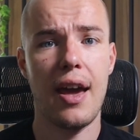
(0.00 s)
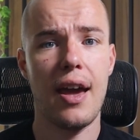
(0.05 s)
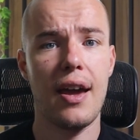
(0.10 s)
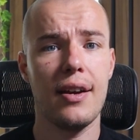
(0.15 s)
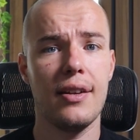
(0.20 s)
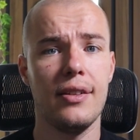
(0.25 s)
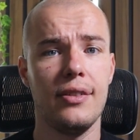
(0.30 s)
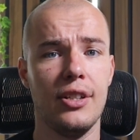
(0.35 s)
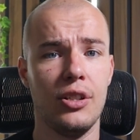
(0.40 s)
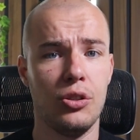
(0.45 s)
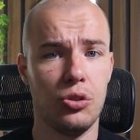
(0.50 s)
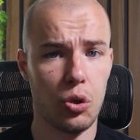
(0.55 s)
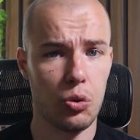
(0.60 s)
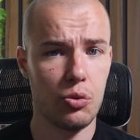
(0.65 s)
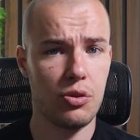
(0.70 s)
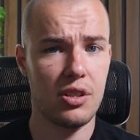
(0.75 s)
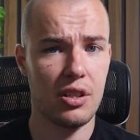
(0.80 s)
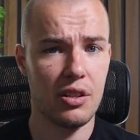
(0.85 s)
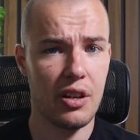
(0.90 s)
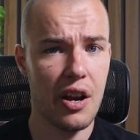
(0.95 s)
And in
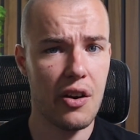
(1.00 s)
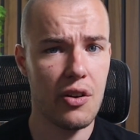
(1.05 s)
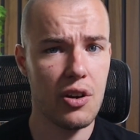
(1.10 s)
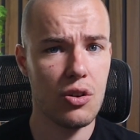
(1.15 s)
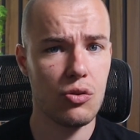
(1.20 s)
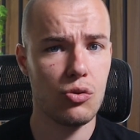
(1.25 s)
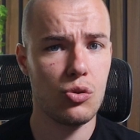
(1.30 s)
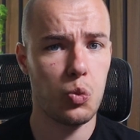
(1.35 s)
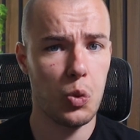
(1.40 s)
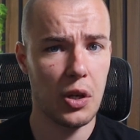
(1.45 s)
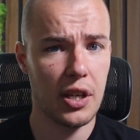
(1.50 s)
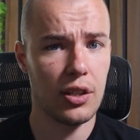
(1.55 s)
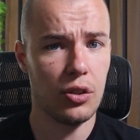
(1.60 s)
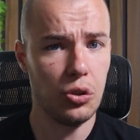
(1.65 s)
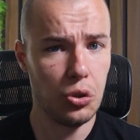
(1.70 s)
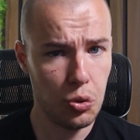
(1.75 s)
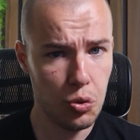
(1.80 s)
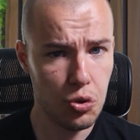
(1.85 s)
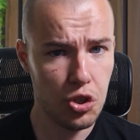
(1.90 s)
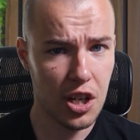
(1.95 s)
those scenarios, we
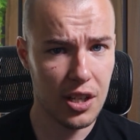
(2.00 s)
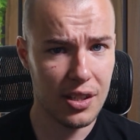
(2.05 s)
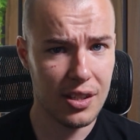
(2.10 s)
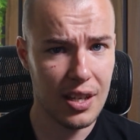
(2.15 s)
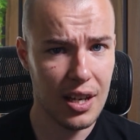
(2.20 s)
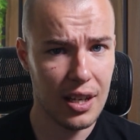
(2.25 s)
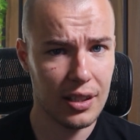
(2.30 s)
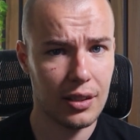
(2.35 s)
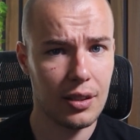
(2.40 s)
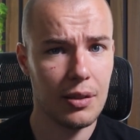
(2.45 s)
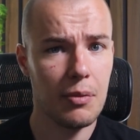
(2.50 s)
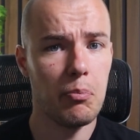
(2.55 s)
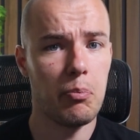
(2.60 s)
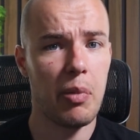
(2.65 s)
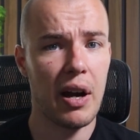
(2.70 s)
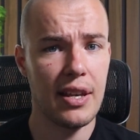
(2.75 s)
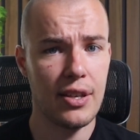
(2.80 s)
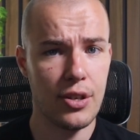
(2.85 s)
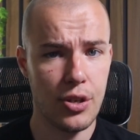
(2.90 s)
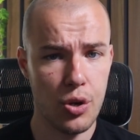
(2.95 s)
can do just that
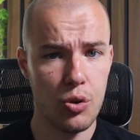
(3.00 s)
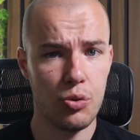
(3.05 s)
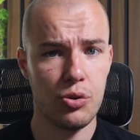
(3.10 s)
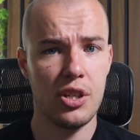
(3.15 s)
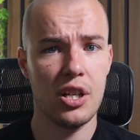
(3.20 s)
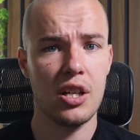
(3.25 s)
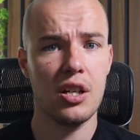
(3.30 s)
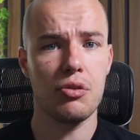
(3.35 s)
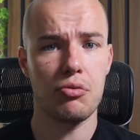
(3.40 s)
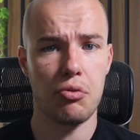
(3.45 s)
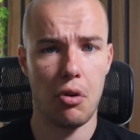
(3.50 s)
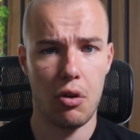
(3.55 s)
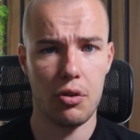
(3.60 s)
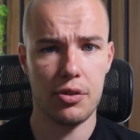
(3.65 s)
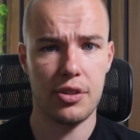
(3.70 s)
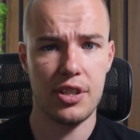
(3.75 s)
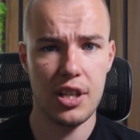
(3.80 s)
by using raw